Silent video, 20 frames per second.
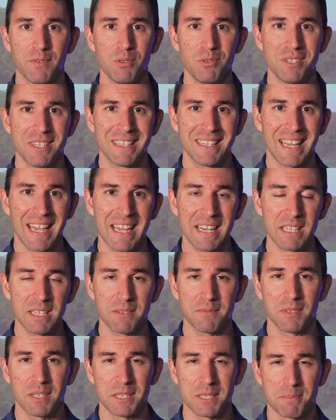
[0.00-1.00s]
you did any
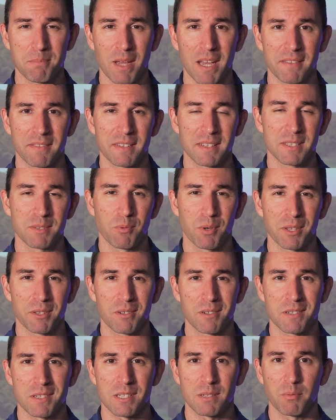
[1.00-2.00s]
of these methods,
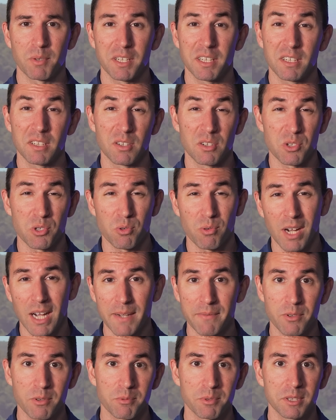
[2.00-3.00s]
whether it's swinging your
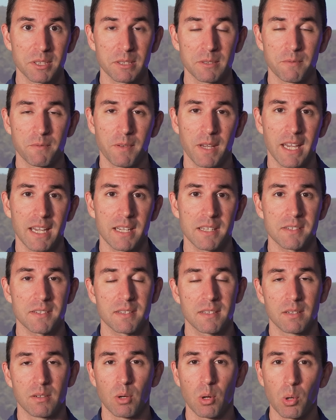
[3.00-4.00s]
driver really
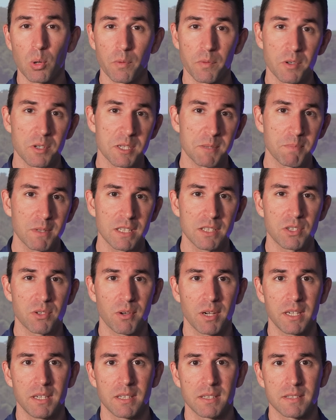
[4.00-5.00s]
fast, an overspeed
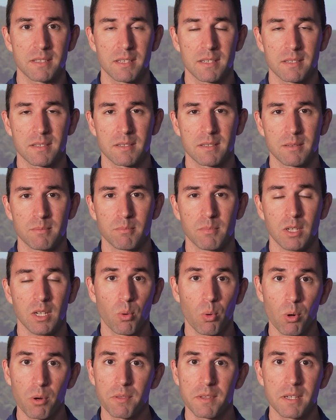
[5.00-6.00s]
training system,
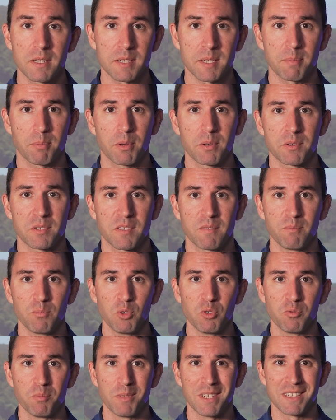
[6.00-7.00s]
or the explosive
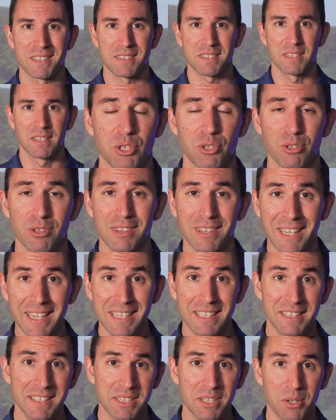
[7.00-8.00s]
movements, you're
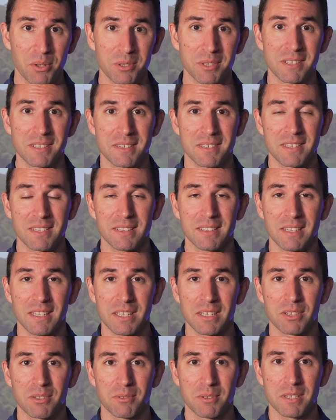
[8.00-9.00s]
likely going to see an
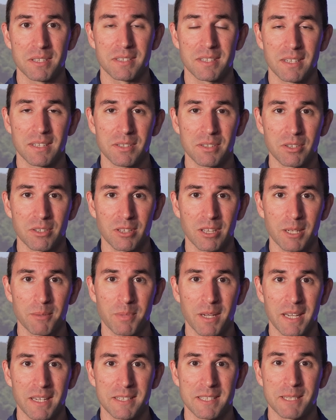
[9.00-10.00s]
increase in your club
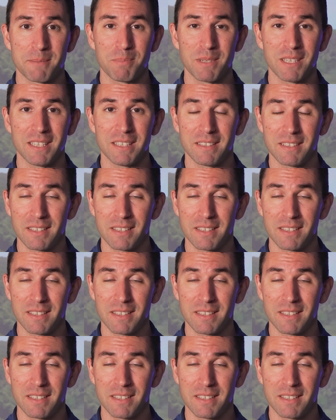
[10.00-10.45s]
head speed